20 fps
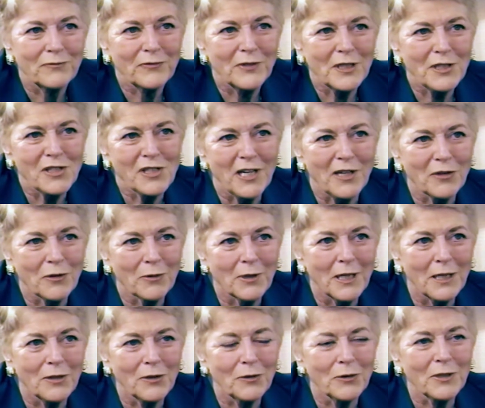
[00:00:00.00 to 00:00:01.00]
finished eighth
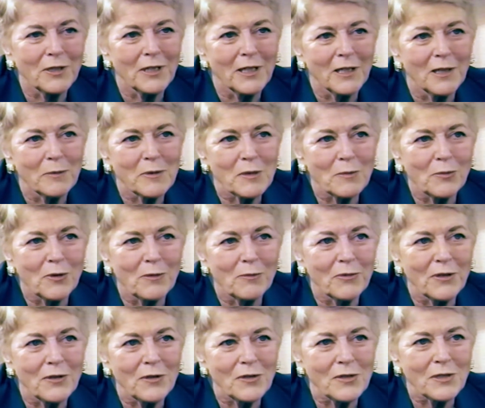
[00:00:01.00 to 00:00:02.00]
grade in order to help support
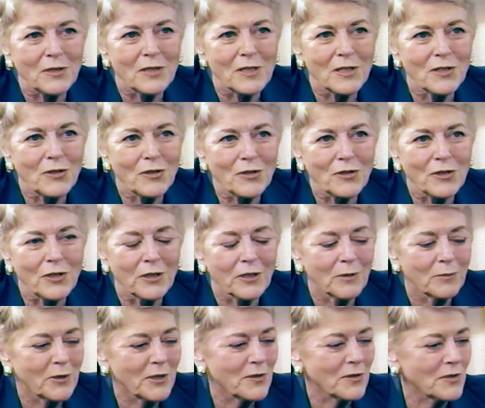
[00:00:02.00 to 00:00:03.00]
brothers and sisters,
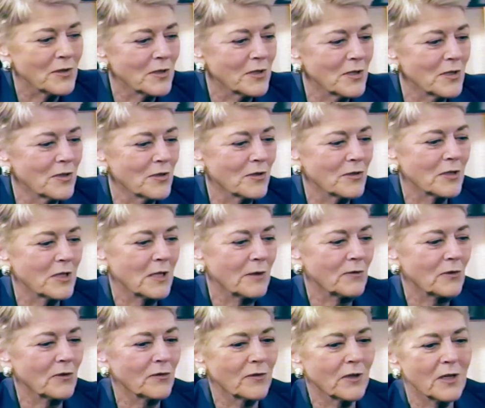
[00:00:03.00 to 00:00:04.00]
younger brothers and sisters,
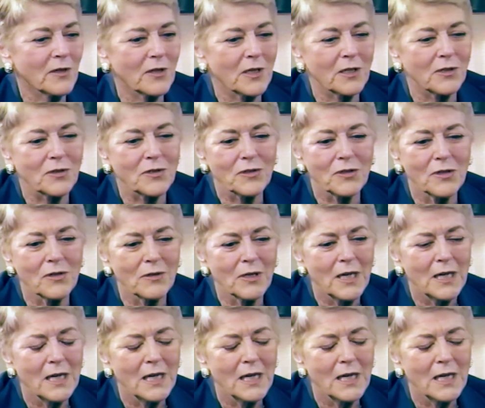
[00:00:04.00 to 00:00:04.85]
after her father had a stroke.